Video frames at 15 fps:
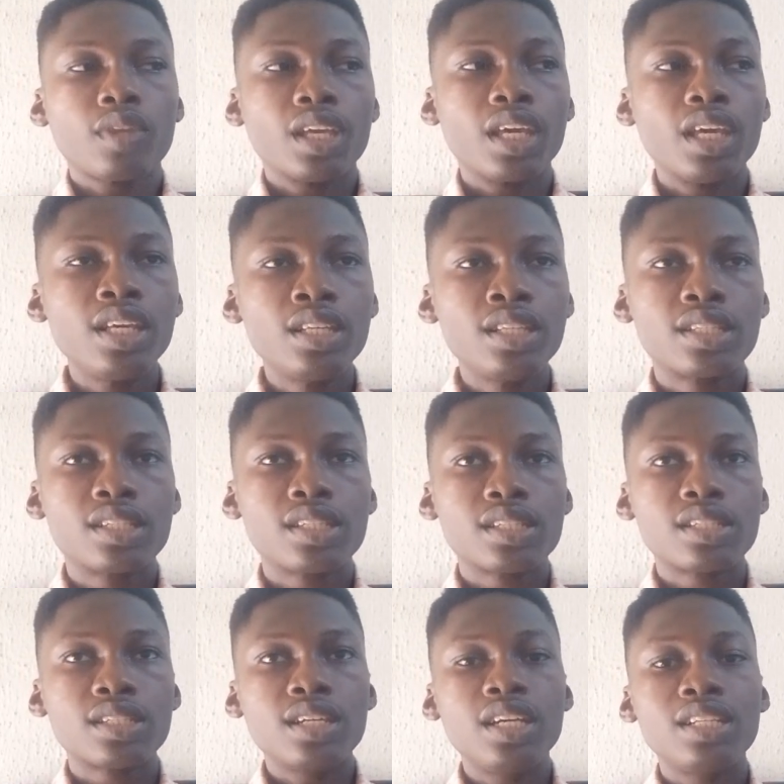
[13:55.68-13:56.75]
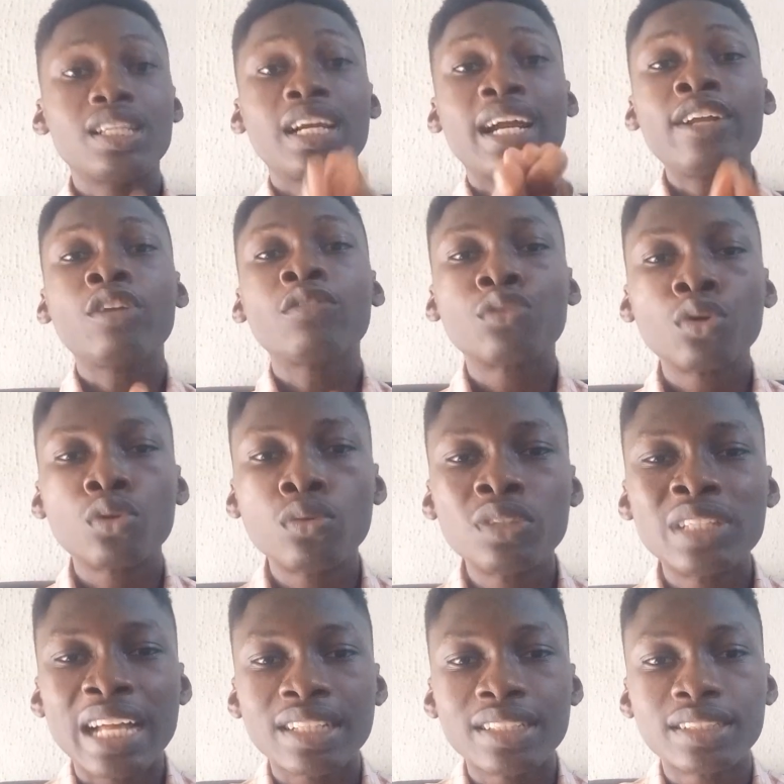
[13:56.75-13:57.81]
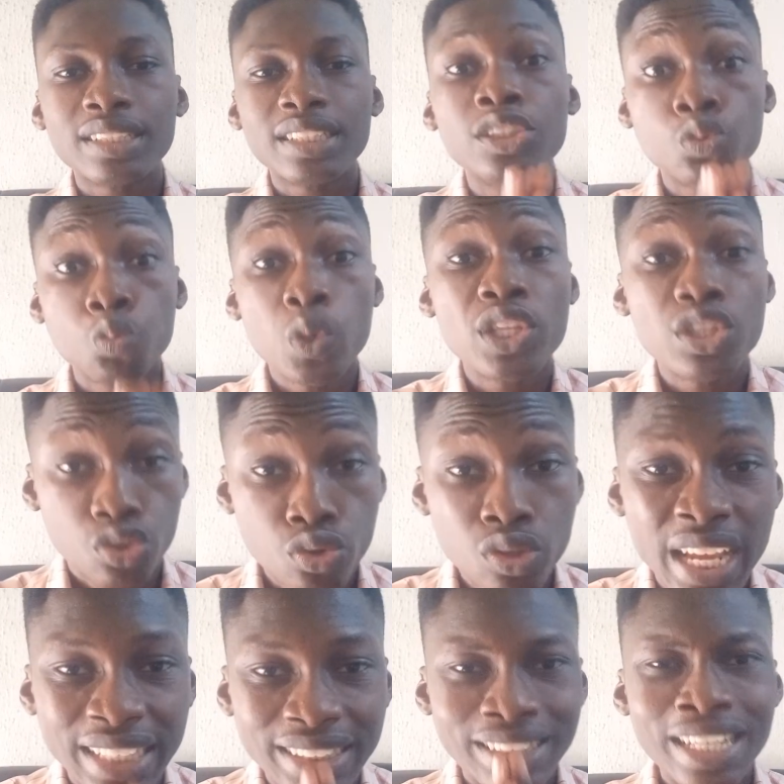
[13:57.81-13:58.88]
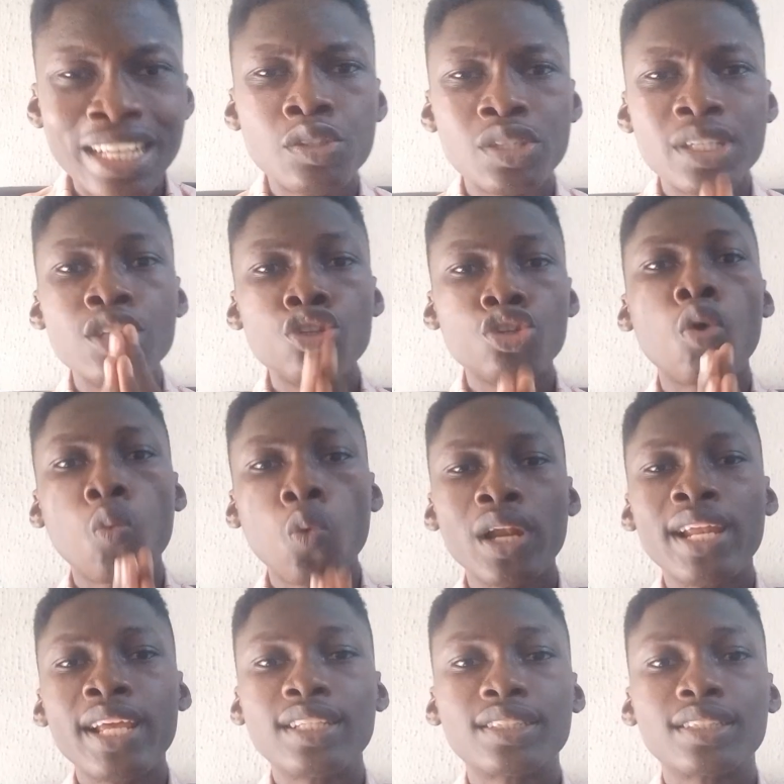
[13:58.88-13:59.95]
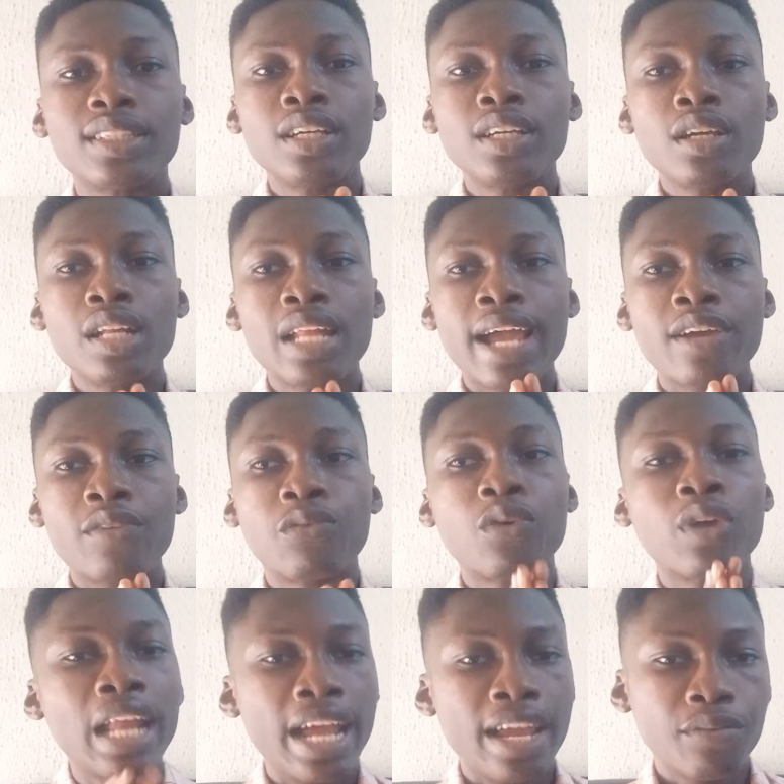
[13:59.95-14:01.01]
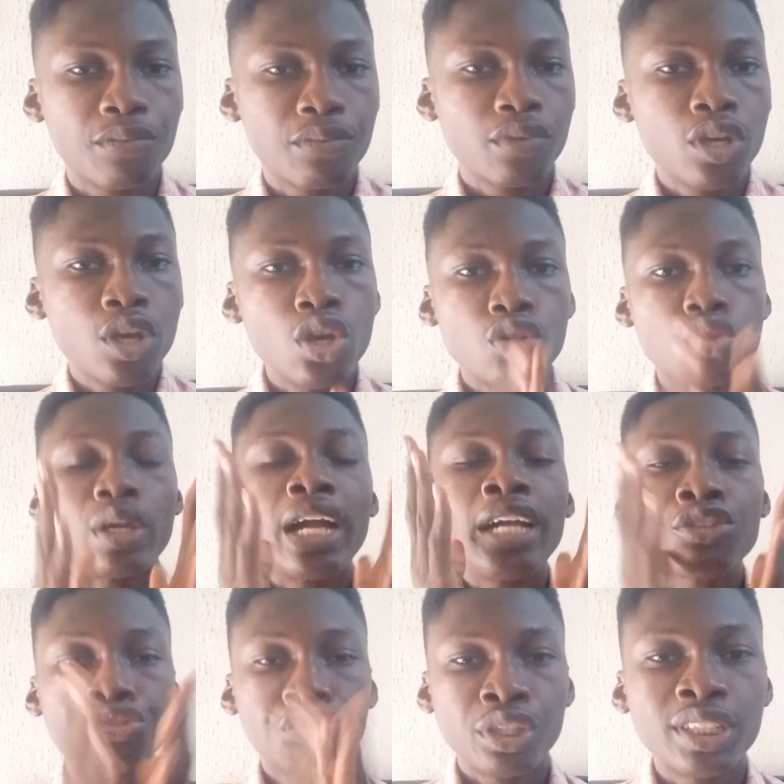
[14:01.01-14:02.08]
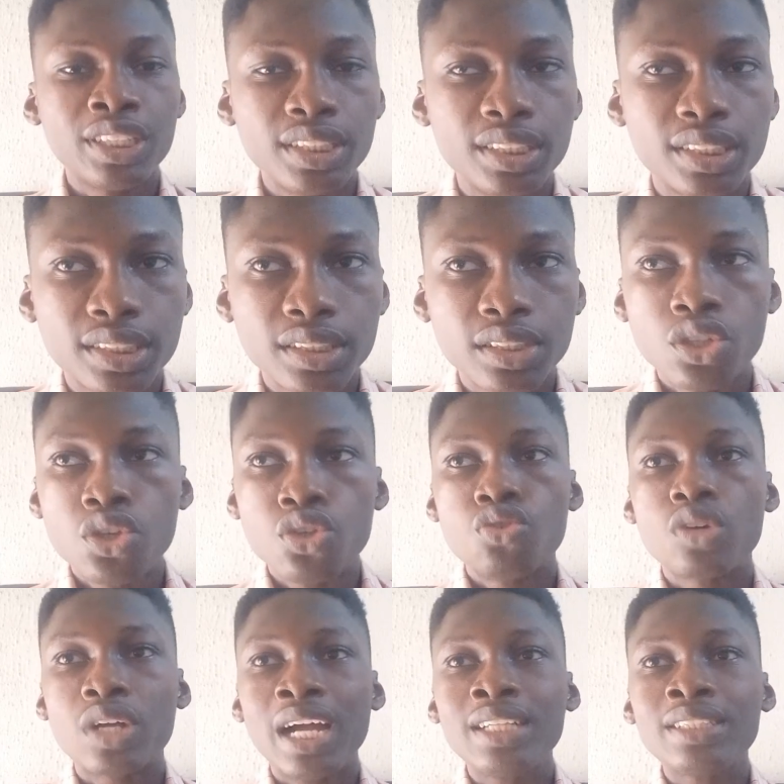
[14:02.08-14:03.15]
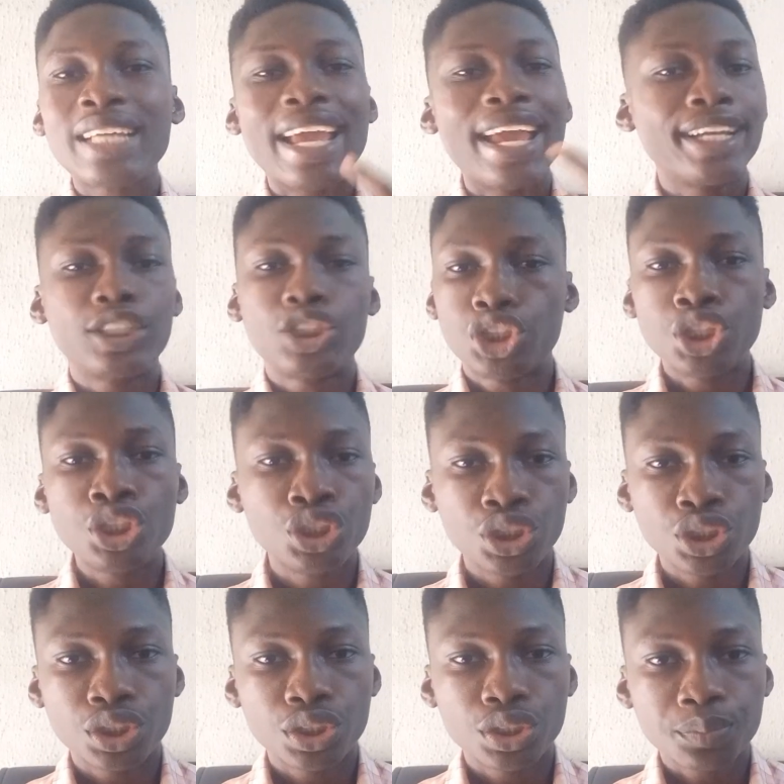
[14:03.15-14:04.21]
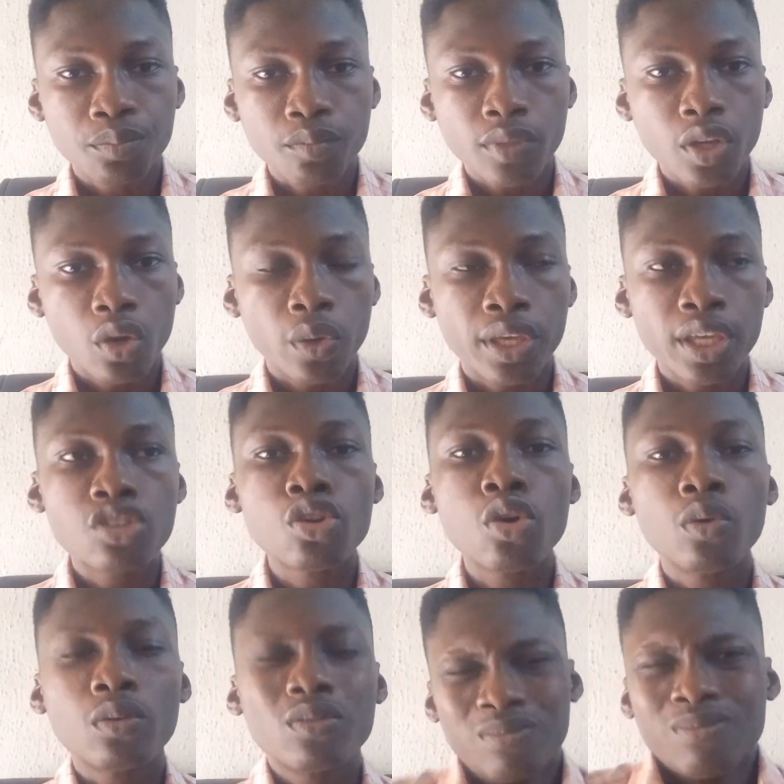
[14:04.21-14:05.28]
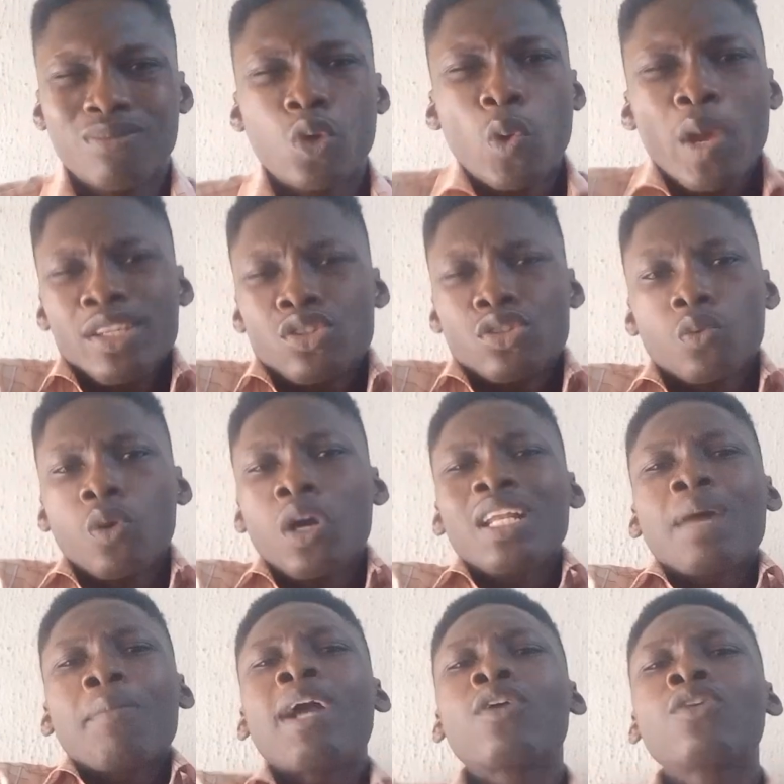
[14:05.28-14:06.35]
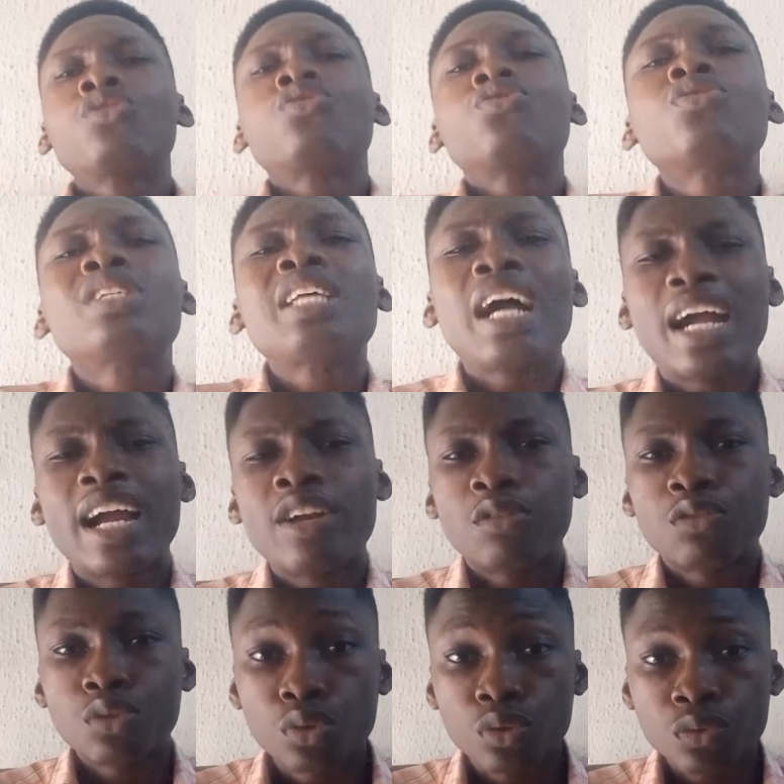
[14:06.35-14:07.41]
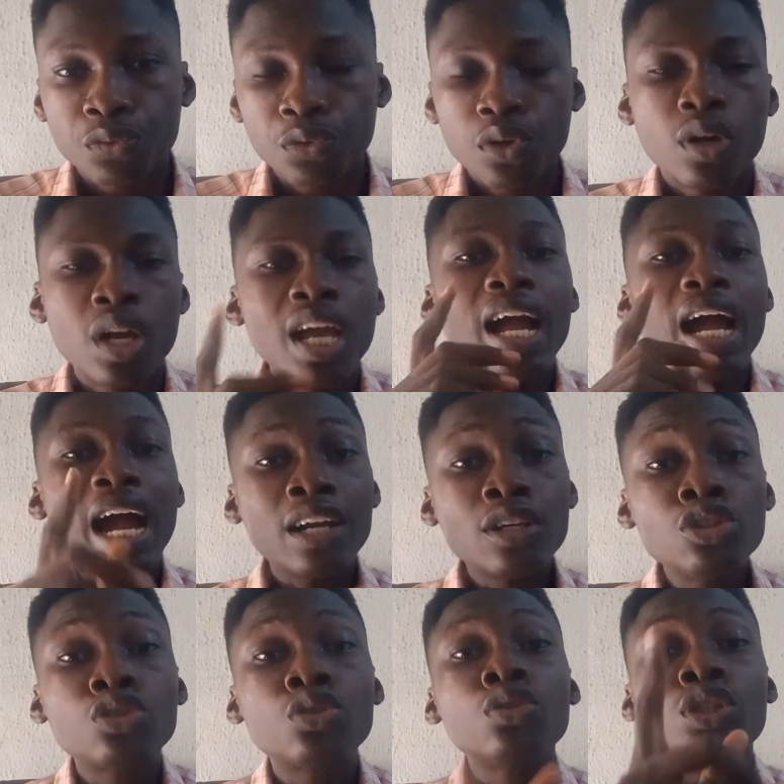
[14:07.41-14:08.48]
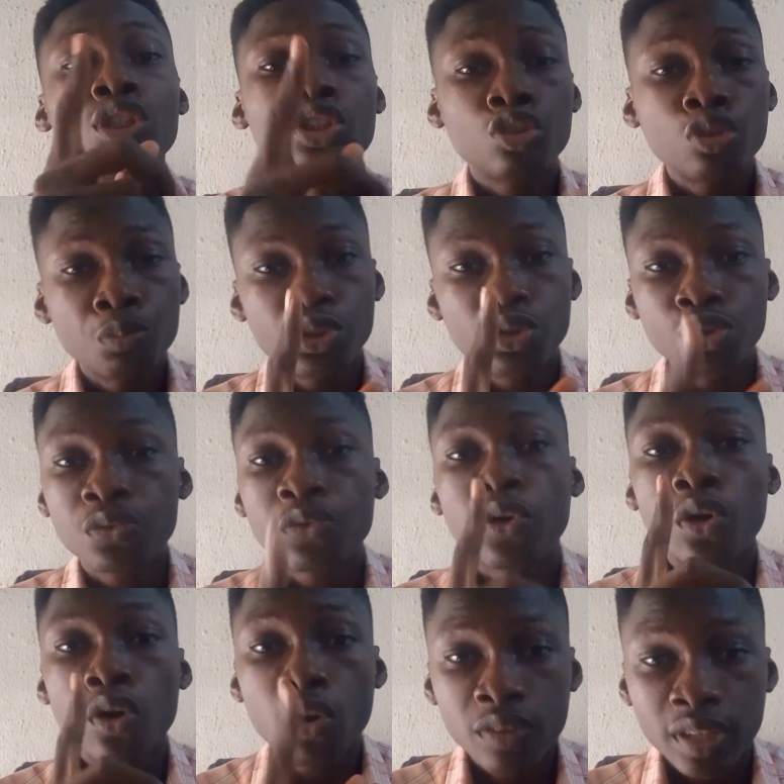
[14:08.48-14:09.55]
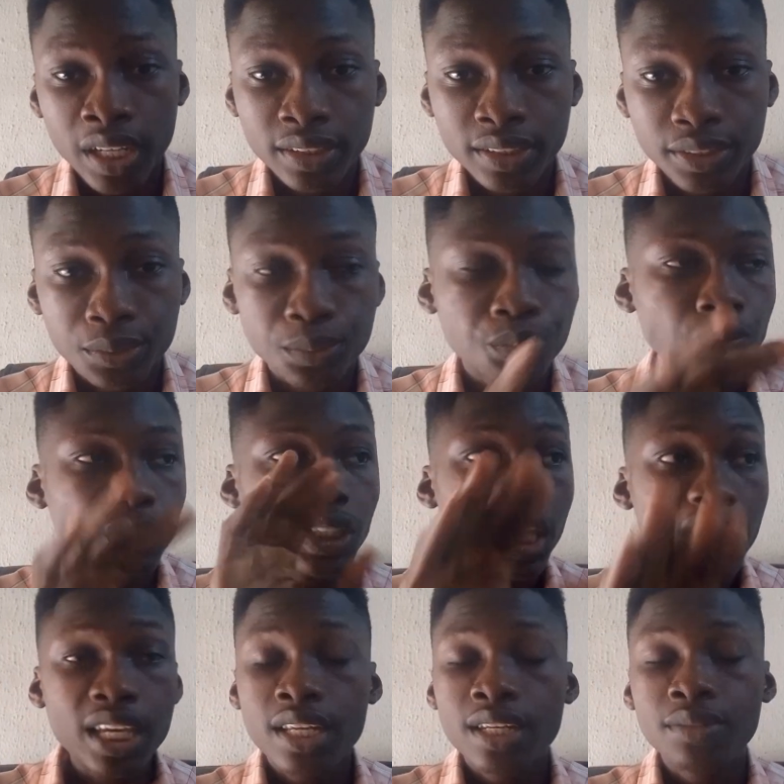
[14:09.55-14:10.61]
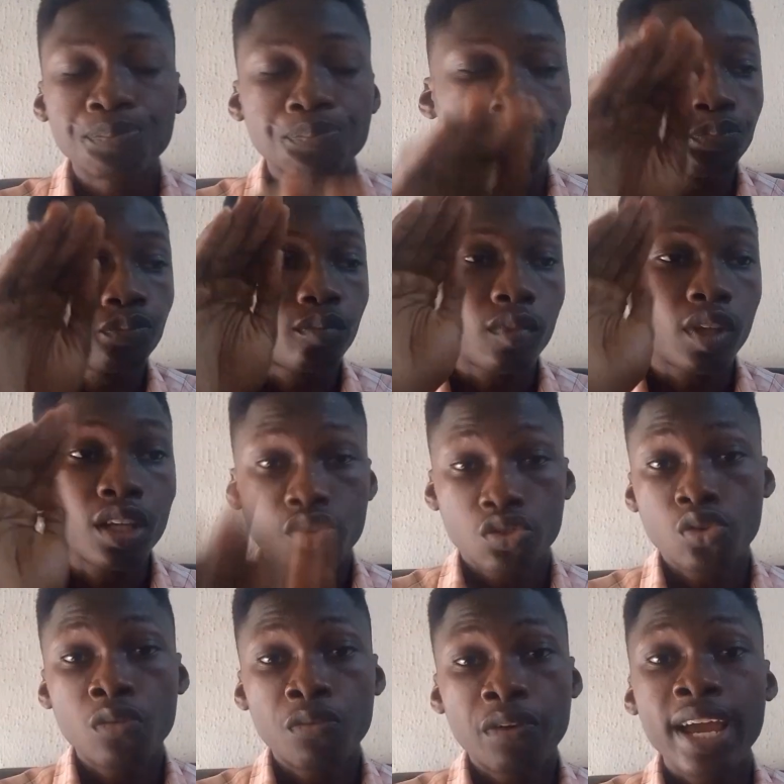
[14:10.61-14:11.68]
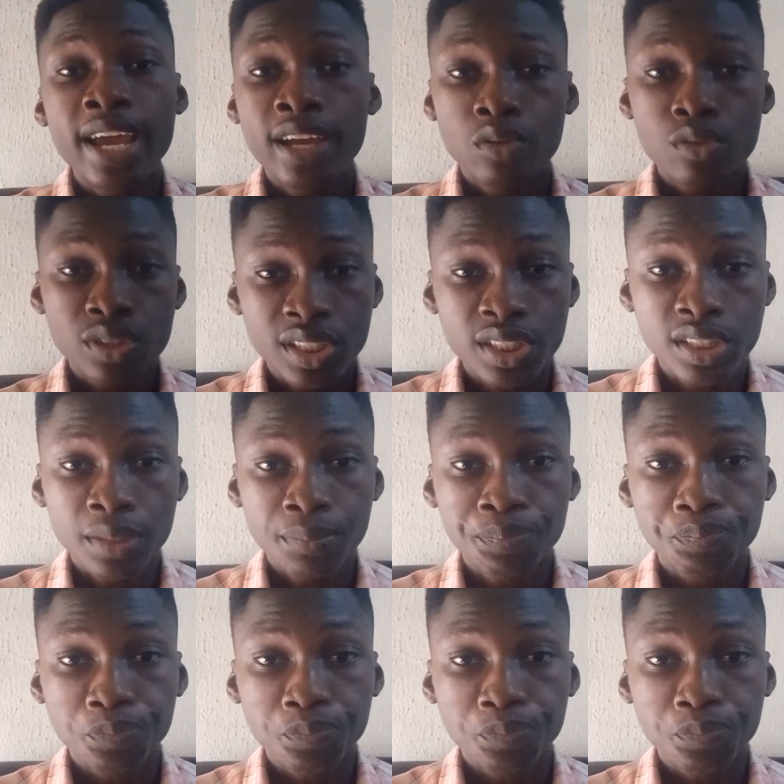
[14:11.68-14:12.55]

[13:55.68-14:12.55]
It's a kind of token that is with you, that stays in your wallet like for life. You can't trade it, you can't exchange it. Okay, so question: what am I going to use that kind of token for? Stone is going to be used for governance in the STON.fi ecosystem.